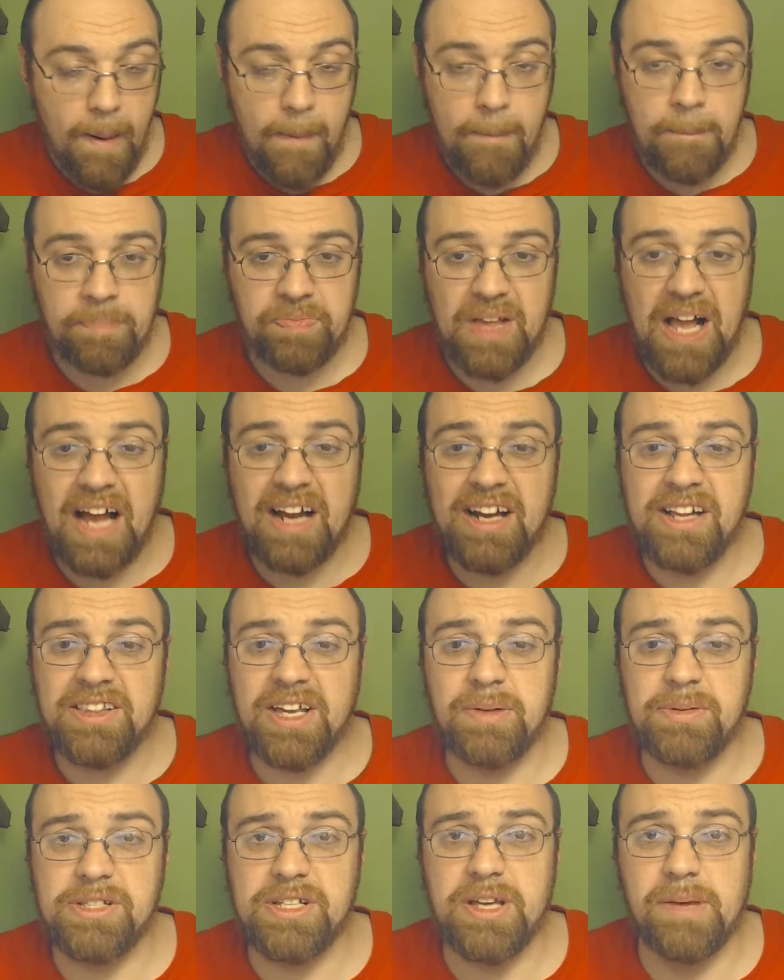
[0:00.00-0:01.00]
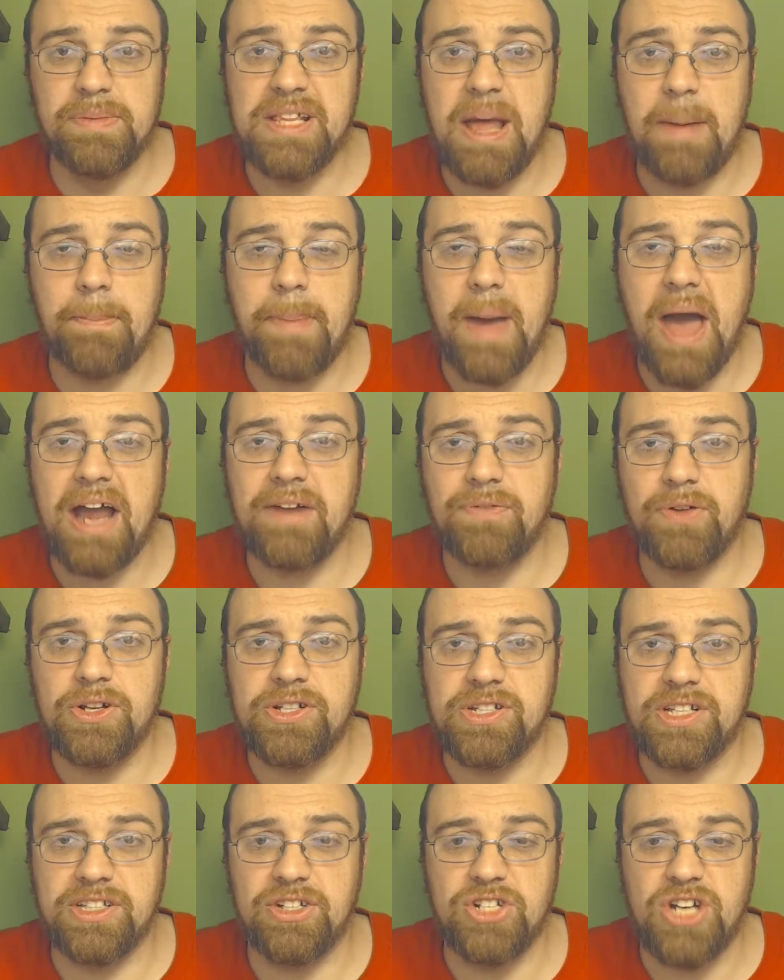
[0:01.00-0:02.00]
I didn't think it was going to be that bad at first
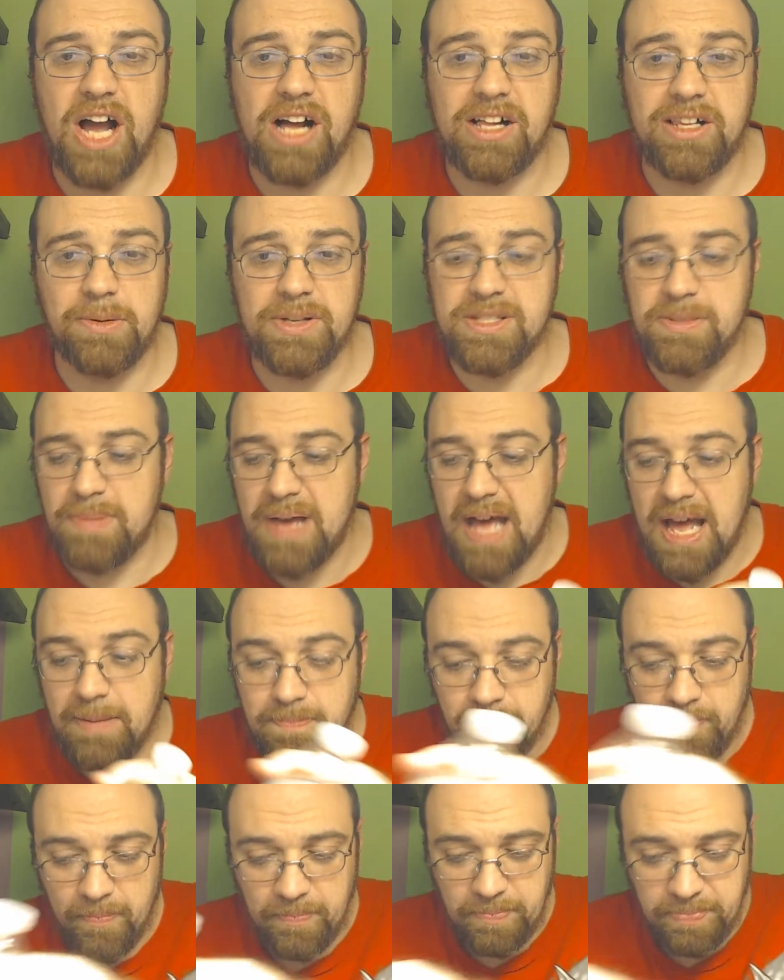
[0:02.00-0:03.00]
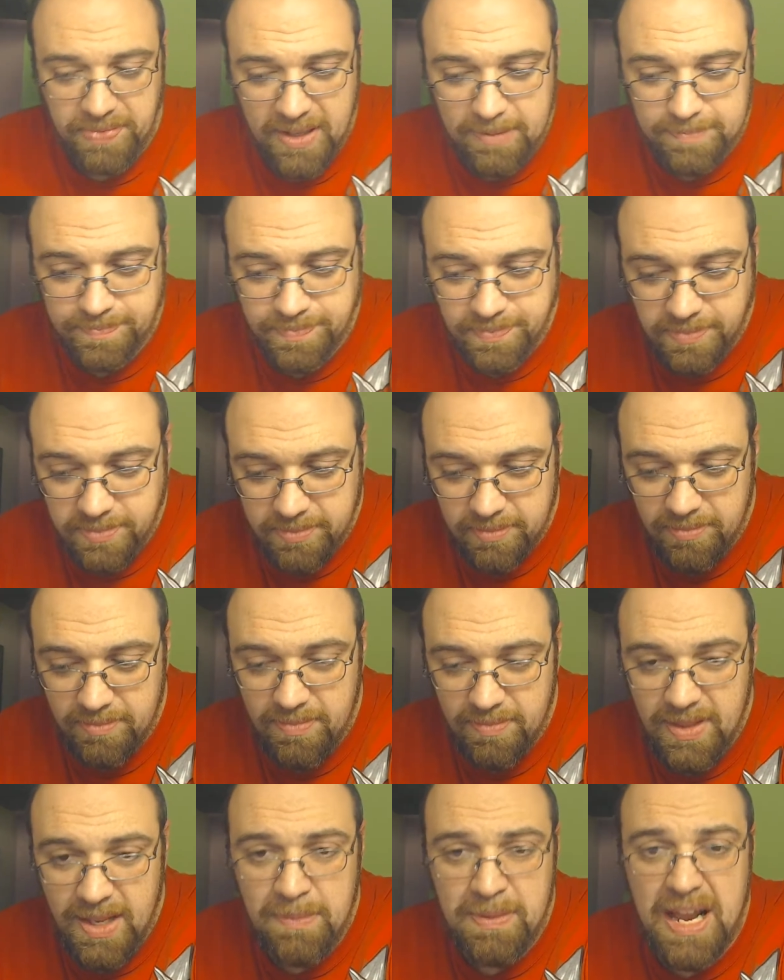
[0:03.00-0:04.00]
because the chocolate wasn't bad.
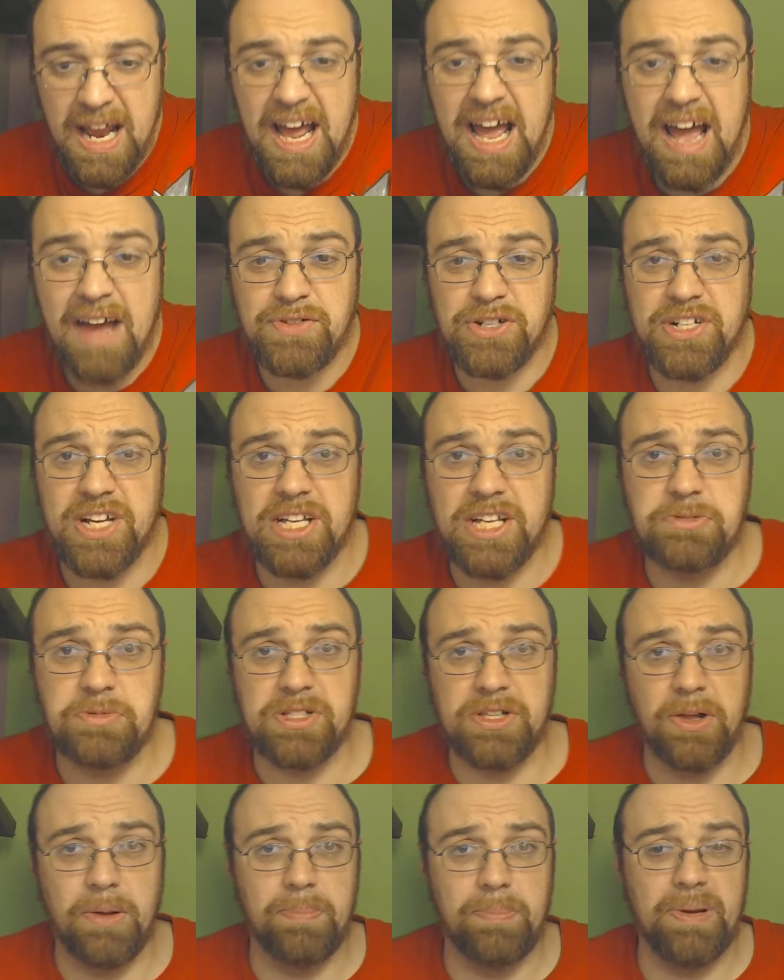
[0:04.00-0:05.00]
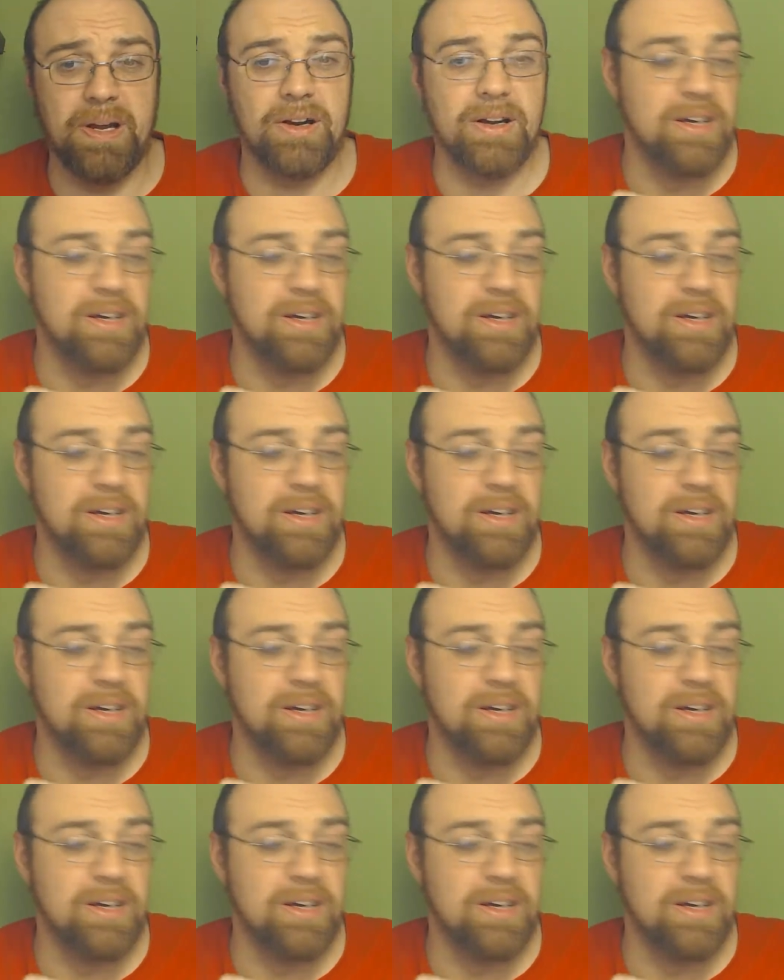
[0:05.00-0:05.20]
But that aftertaste was a little bitter.